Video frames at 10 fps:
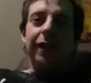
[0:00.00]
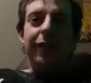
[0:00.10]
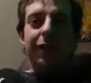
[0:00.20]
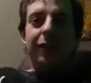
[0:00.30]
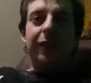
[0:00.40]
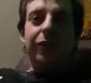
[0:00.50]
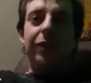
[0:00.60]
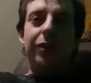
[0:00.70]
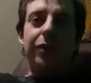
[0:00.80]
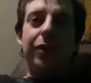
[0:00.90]
is the
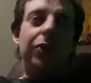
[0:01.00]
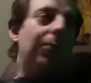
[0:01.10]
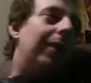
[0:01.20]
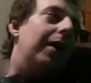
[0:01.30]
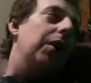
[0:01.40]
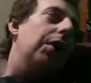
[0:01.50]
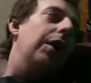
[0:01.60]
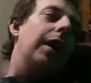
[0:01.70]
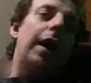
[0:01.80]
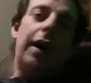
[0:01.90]
green screen
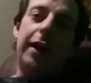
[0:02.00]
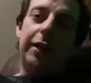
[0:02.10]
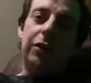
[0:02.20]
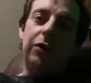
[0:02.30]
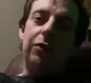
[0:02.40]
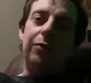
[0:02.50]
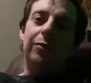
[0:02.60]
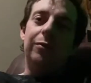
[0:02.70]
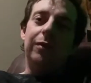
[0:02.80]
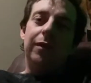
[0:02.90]
where I
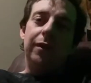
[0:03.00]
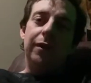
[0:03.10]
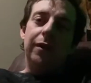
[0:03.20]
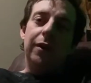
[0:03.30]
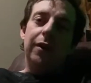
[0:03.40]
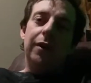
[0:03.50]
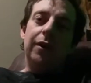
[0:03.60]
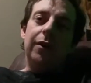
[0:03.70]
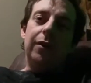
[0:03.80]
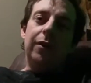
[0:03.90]
do,
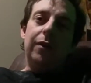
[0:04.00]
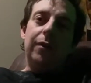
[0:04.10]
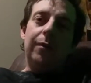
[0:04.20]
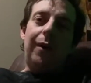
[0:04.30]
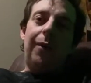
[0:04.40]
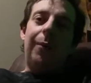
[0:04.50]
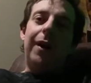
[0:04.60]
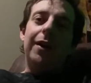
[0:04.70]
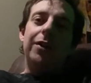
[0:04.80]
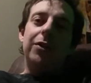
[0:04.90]
well, what
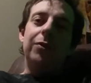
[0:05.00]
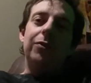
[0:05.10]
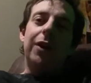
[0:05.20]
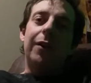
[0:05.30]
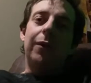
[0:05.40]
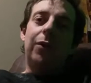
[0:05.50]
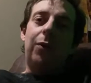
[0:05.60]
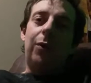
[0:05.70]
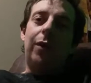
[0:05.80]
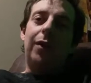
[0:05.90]
I do, try to
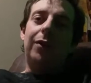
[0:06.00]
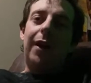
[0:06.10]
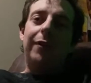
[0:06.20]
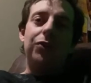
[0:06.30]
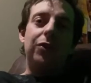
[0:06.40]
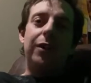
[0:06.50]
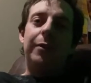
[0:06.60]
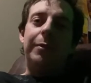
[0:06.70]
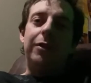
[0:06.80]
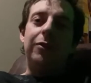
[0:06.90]
record, live
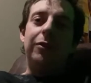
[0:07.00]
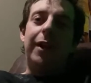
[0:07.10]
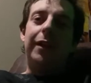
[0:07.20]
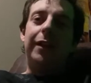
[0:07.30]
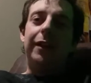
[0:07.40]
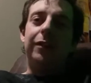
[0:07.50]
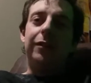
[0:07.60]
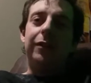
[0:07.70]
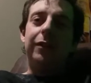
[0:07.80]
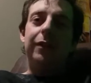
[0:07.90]
stream, and do a lot of
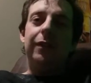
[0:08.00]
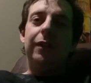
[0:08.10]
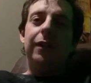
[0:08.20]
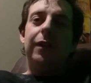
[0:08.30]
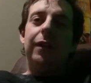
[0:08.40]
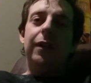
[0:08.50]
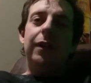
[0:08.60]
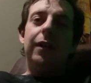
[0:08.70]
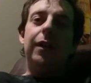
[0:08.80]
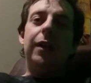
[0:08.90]
things.
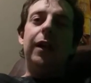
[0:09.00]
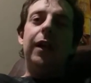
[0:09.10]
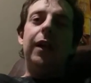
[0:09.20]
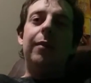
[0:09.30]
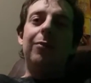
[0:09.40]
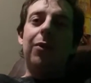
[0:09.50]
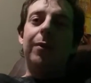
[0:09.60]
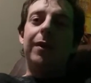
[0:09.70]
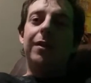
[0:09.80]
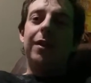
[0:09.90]
And more
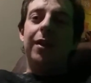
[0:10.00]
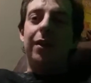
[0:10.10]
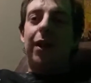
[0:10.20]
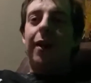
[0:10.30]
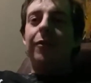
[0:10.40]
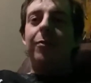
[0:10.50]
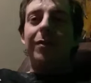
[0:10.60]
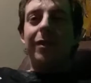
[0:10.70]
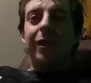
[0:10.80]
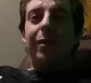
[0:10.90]
recently, a lot of you have
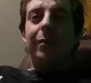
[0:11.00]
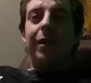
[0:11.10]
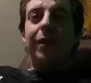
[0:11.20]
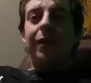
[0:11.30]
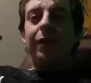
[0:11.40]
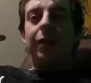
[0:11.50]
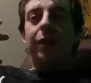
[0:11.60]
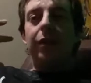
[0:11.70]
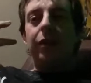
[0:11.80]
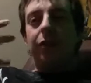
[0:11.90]
been seeing me
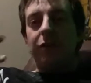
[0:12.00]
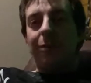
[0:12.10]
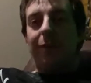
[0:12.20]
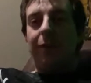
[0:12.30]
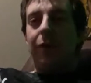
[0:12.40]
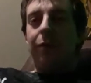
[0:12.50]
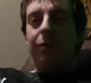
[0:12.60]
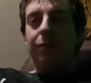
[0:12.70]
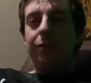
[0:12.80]
using my phone